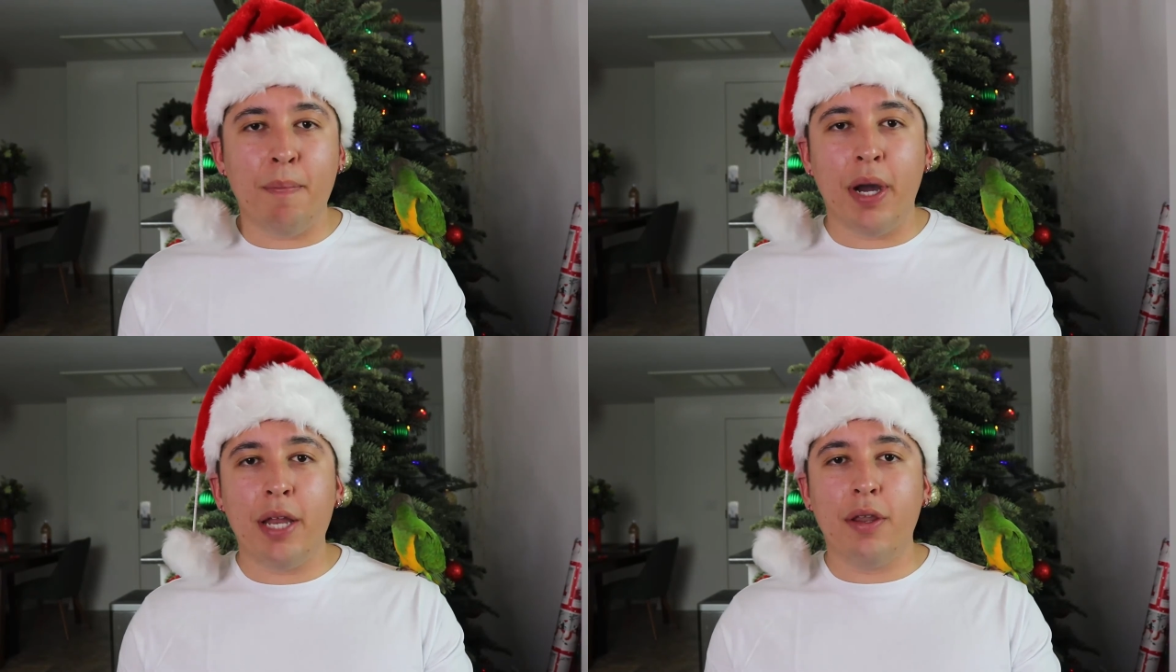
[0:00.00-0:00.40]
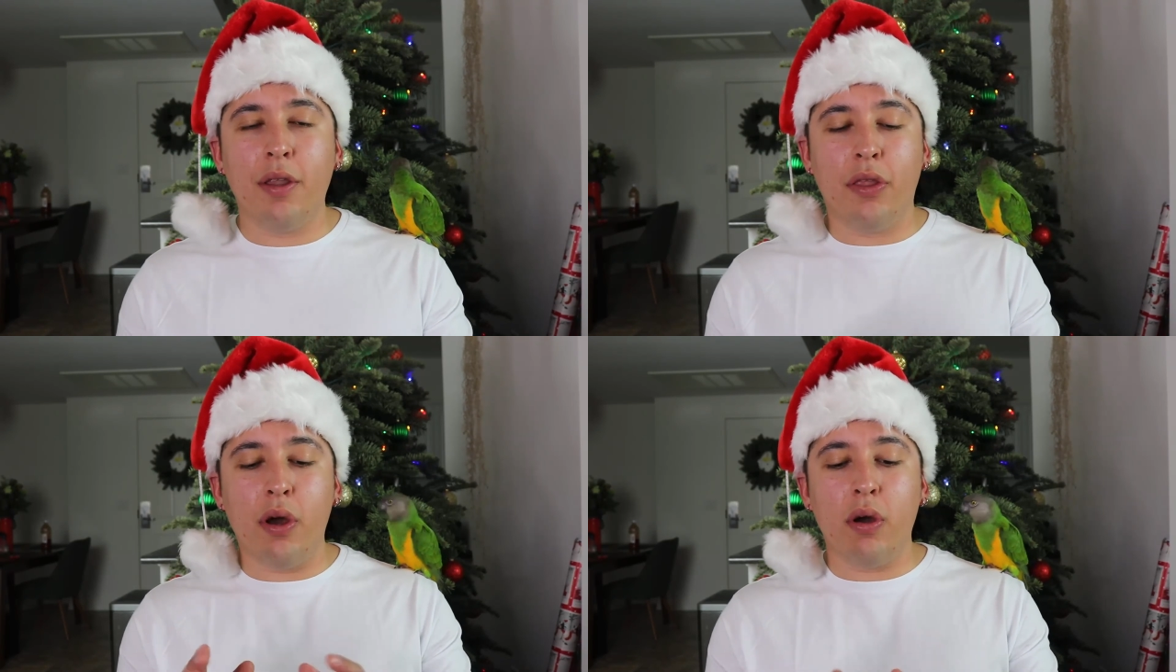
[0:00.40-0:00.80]
but
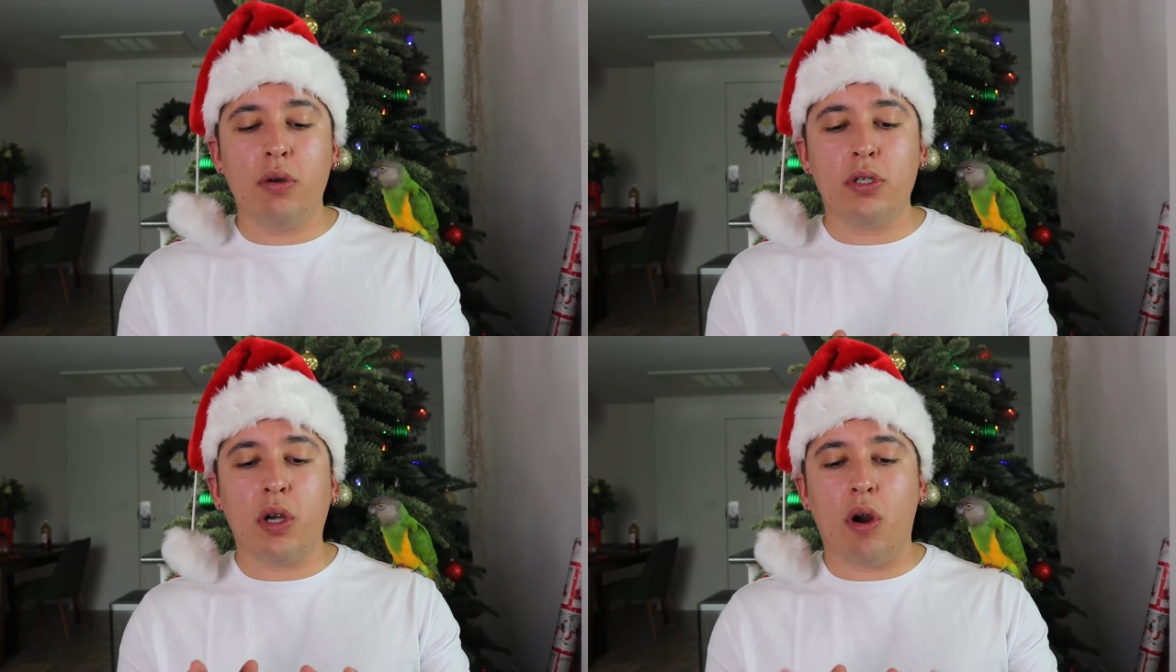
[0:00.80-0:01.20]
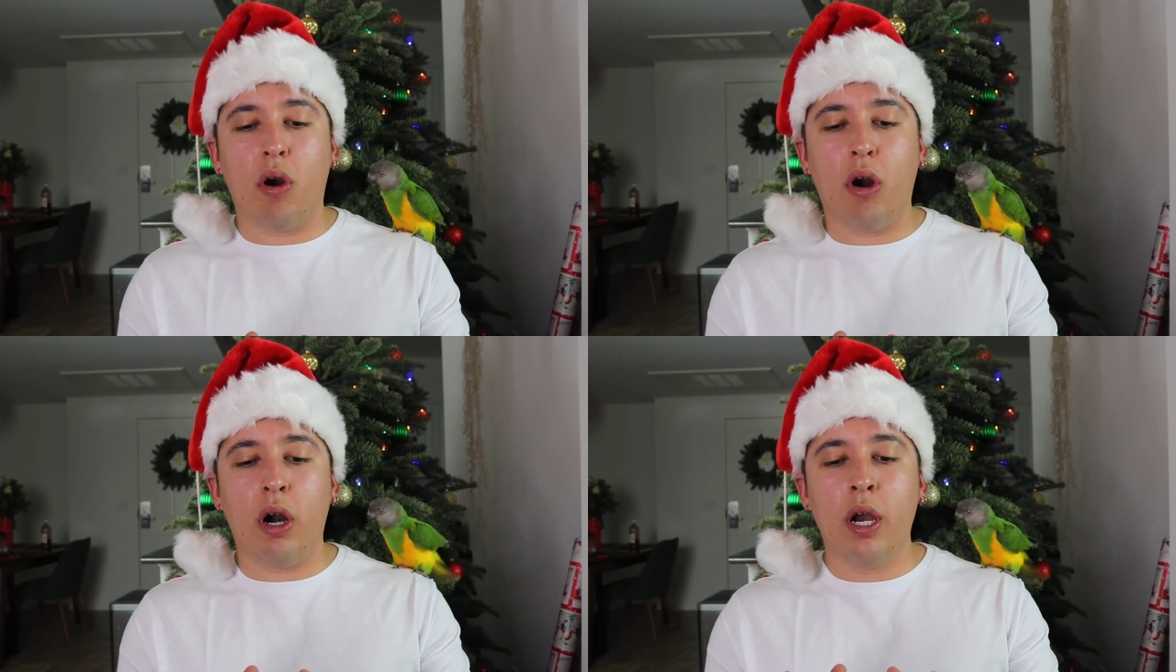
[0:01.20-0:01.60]
those
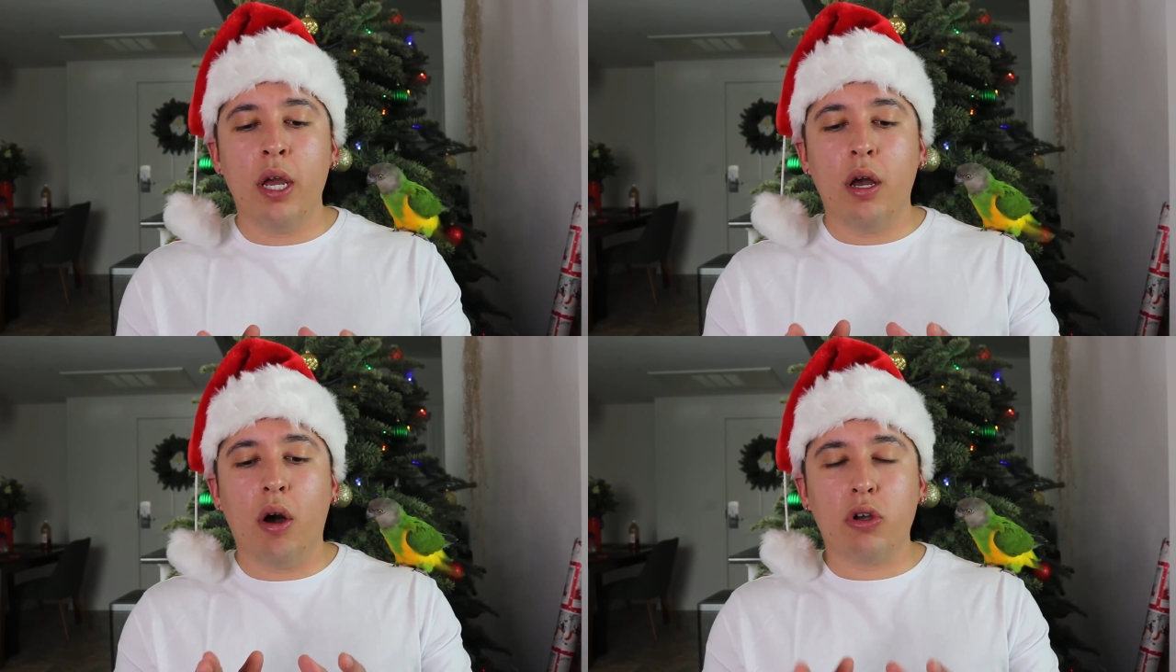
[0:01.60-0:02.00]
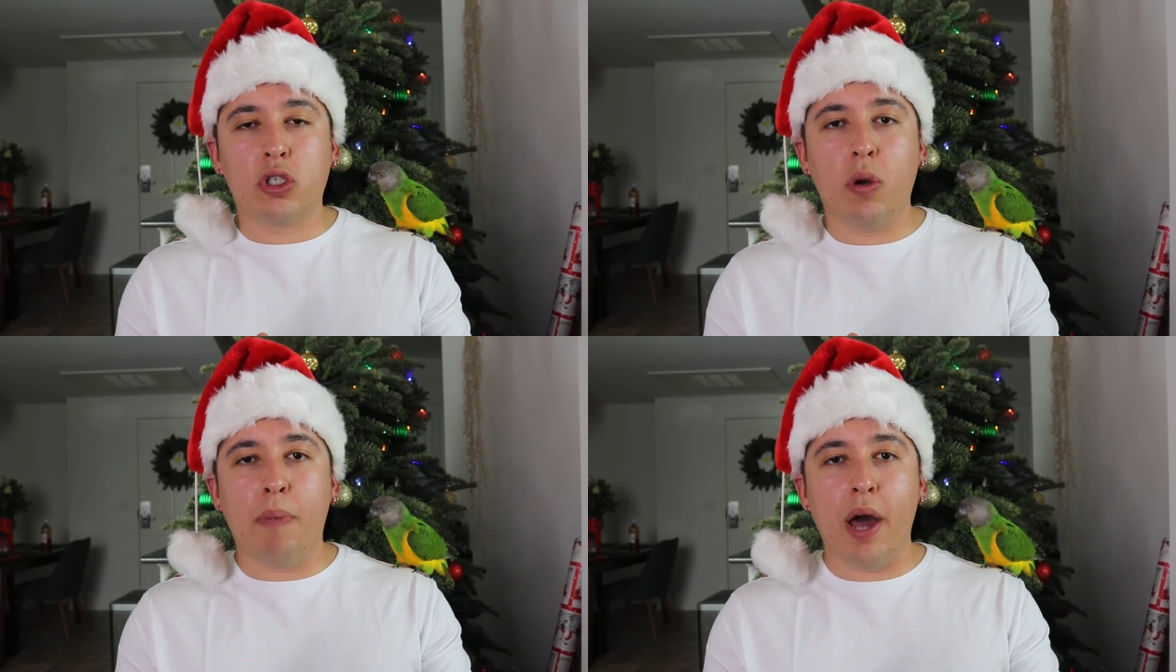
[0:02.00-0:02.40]
are
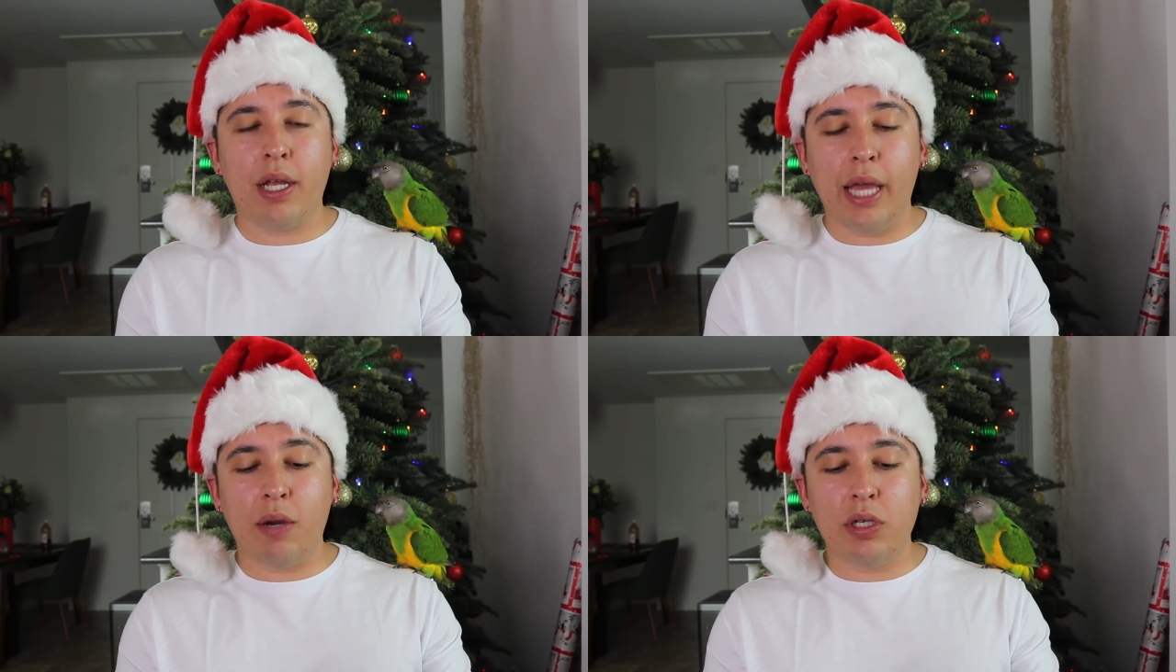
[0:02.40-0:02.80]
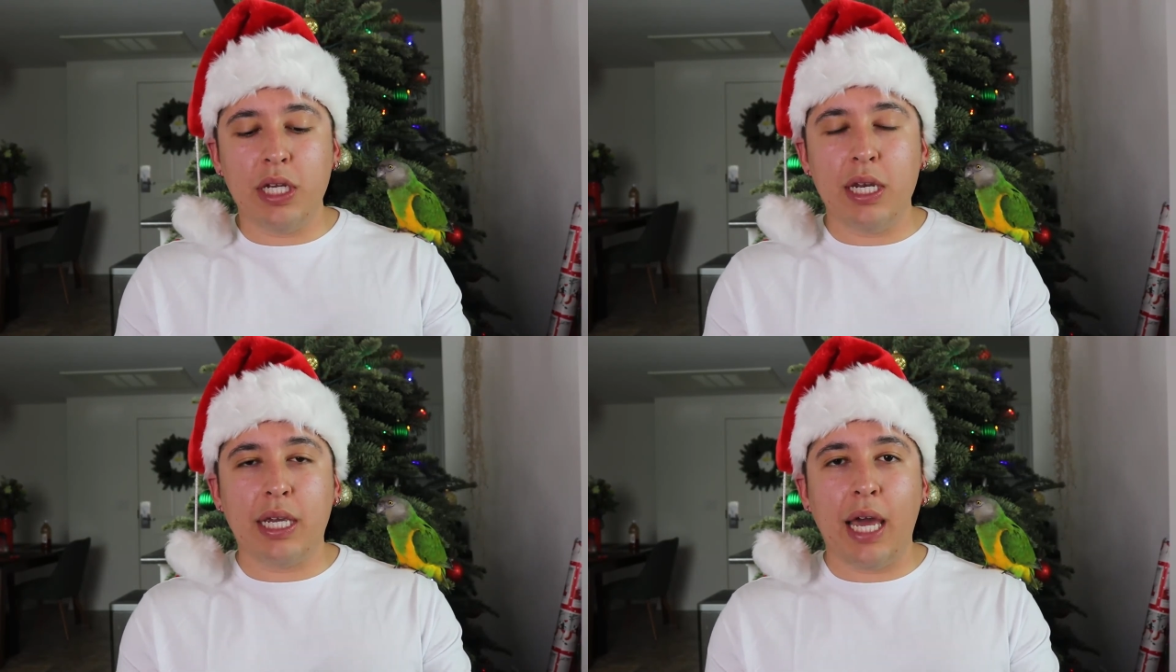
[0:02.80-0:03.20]
also body language
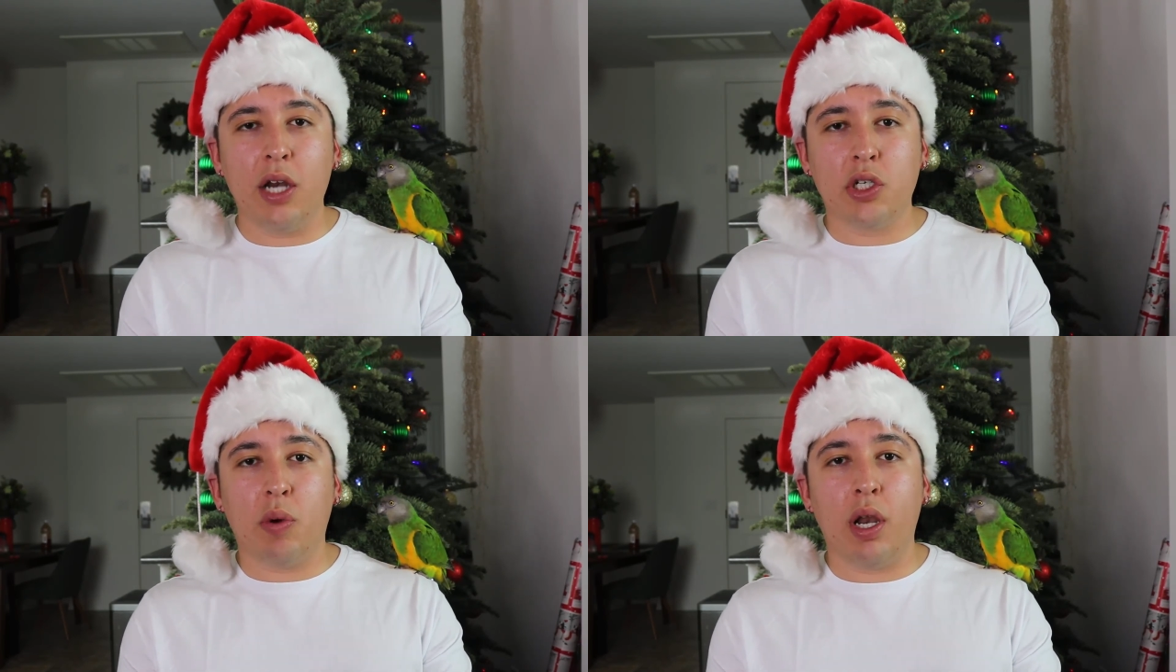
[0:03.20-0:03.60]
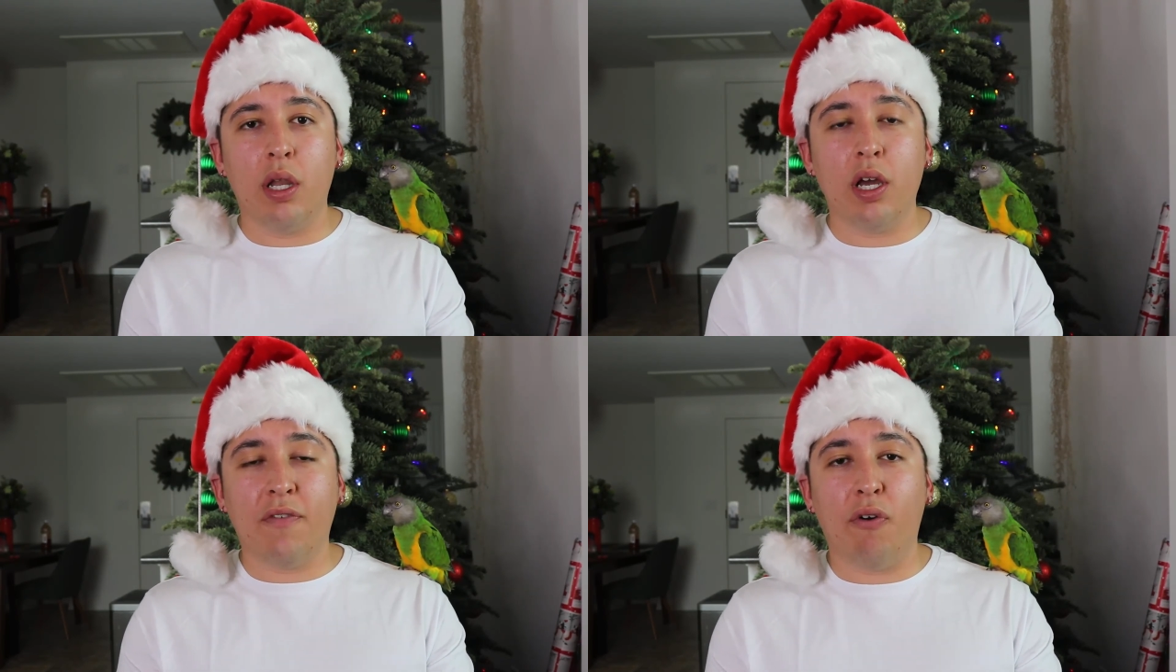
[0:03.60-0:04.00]
indicators you want to
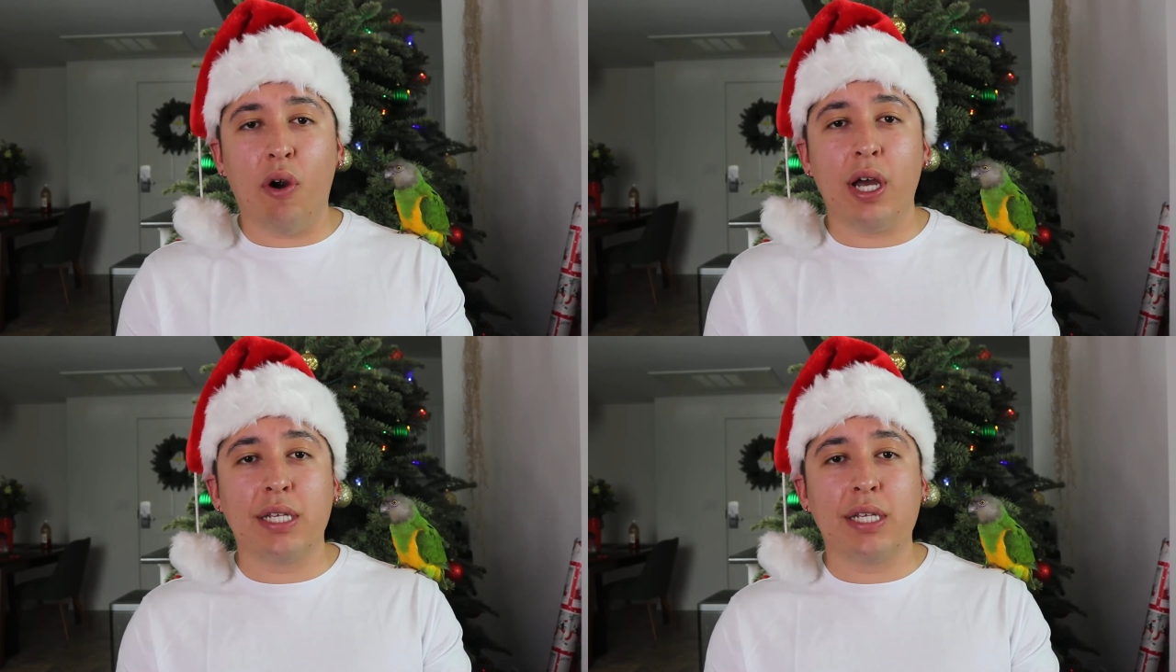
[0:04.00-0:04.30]
look for. A